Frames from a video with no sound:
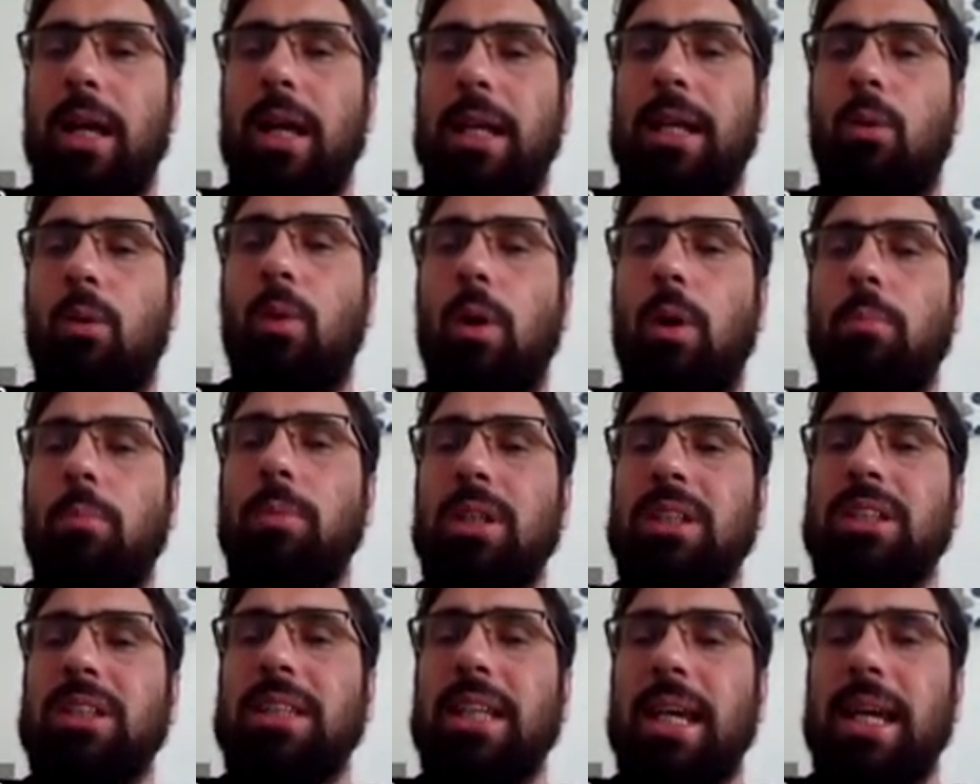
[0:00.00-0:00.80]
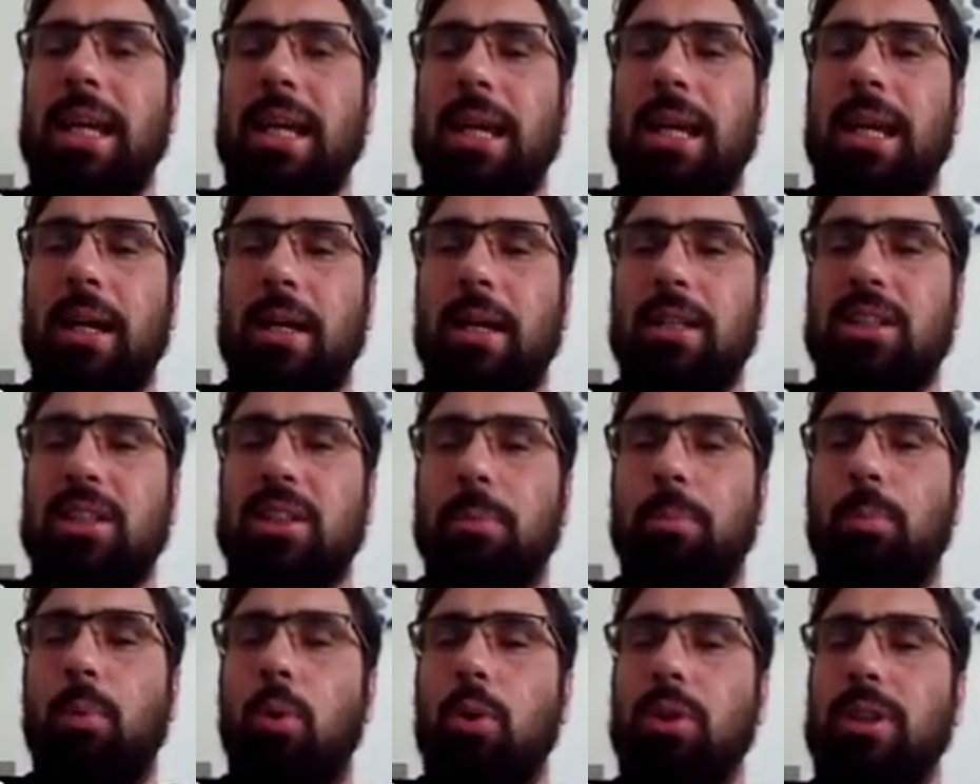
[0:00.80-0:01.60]
Now, when we say
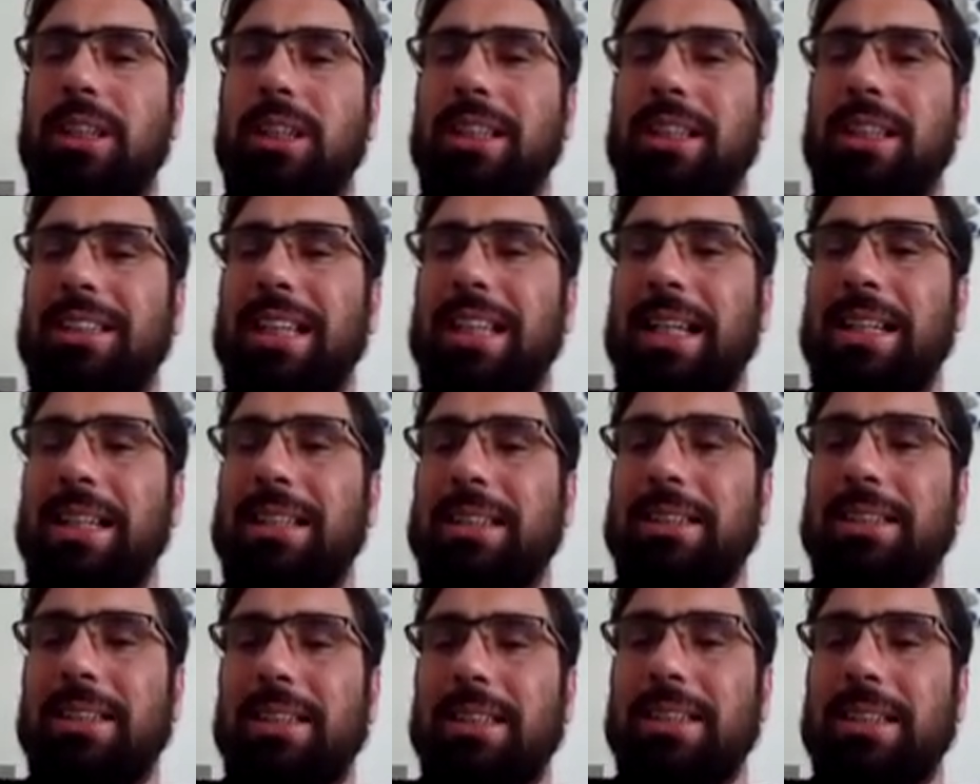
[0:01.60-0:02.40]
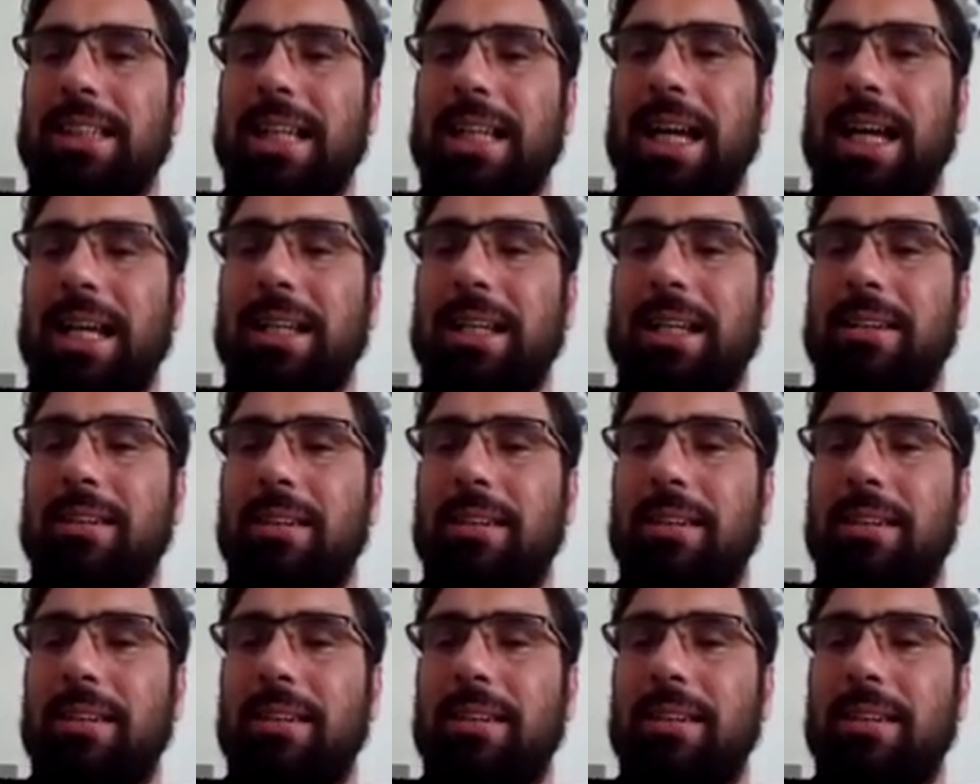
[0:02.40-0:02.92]
supporting sentences and